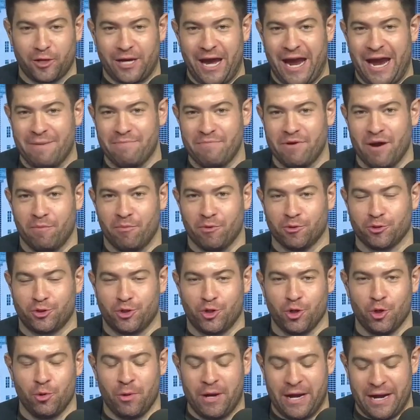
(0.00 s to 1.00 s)
game number
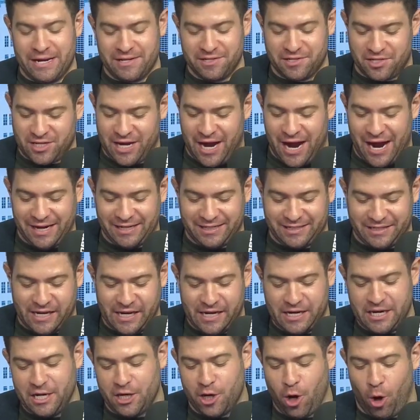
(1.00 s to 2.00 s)
two inside
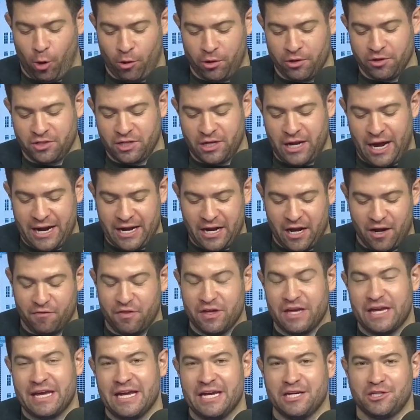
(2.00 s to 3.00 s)
T D Garden tonight of
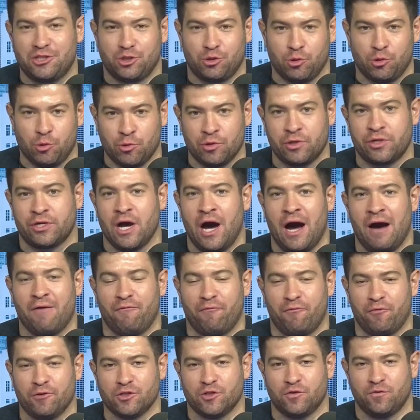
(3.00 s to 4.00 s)
the Eastern
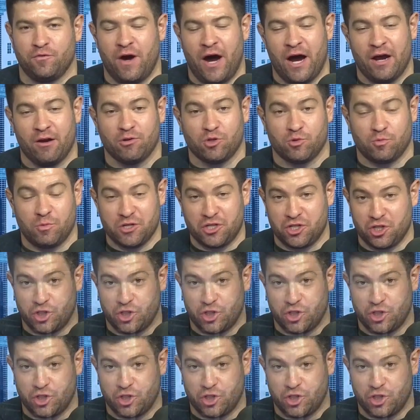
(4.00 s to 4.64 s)
Conference Finals. We